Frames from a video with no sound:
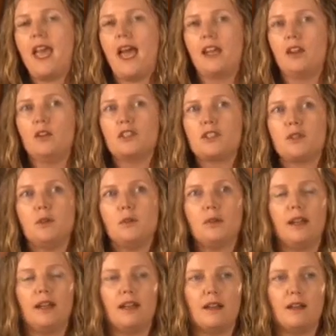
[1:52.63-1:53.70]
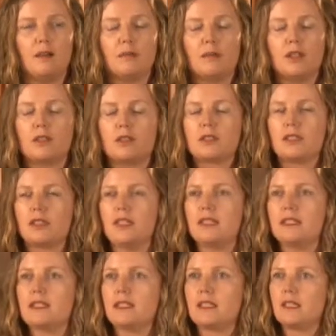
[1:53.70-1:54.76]
and also uh, because
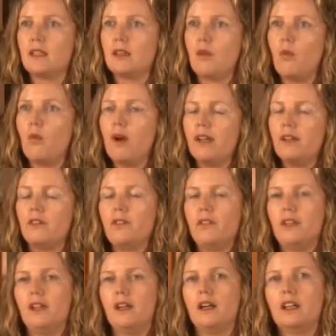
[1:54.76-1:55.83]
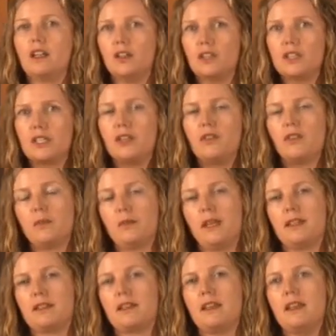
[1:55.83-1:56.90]
it's one of the archaeological
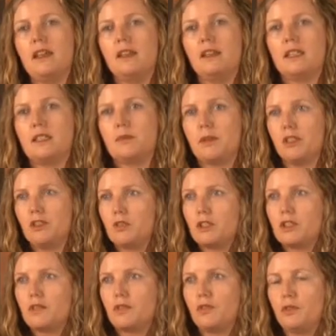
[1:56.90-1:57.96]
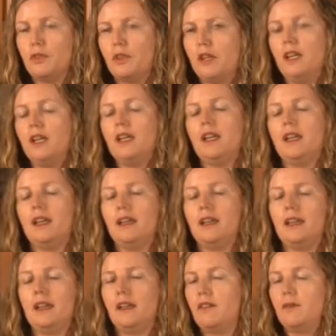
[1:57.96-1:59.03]
remains that's been used for,
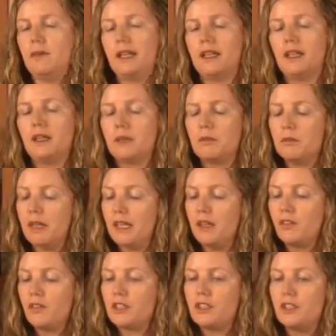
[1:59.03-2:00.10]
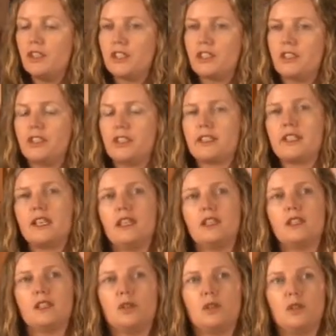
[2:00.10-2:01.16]
uh, by many researchers
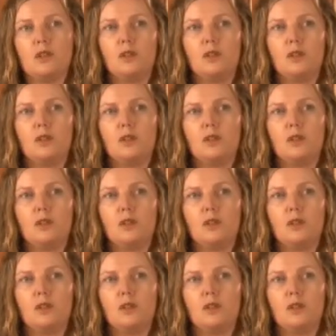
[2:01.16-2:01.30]
to